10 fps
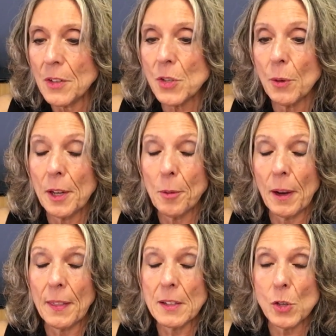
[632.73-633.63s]
So
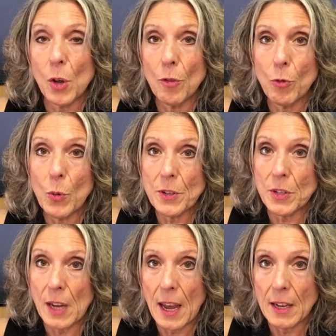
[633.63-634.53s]
anyway, that's all for
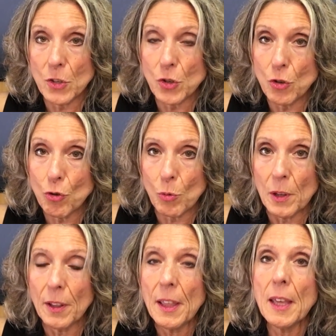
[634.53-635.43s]
today. As
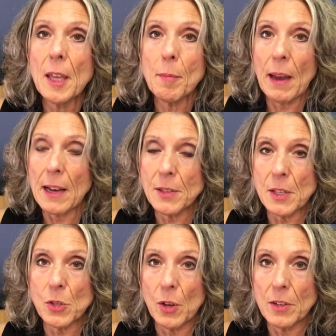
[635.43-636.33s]
usual, pass
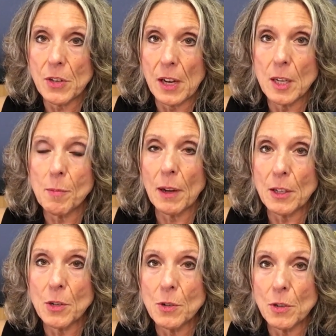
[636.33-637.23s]
this on to
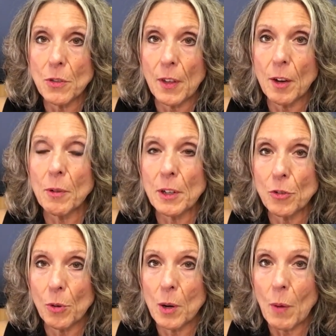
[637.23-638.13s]
anybody who you think would
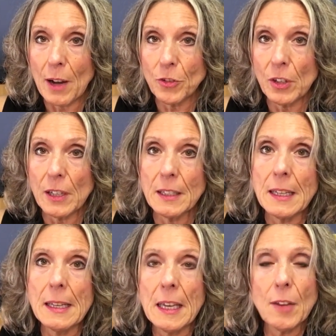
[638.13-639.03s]
enjoy watching it.
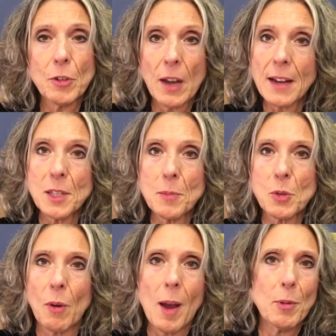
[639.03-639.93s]
If you're not a
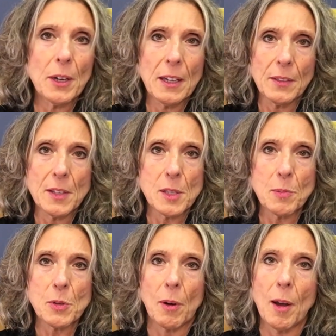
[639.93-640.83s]
subscriber, hit the
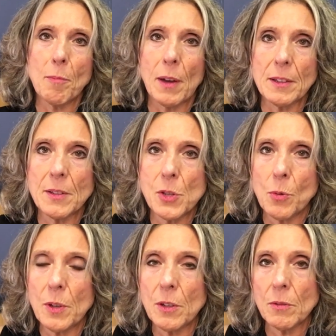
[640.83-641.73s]
subscribe button
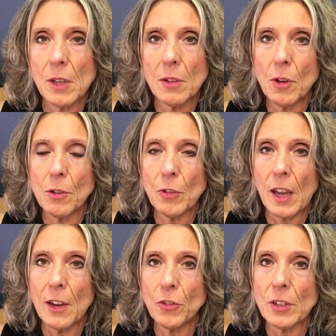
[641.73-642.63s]
so we could get
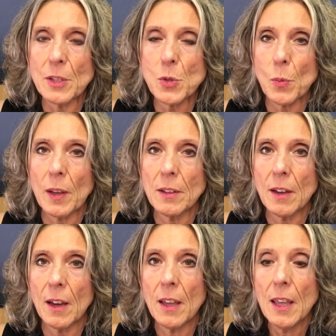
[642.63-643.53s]
notifications when
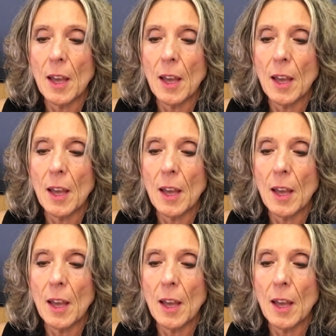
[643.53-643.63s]
uh,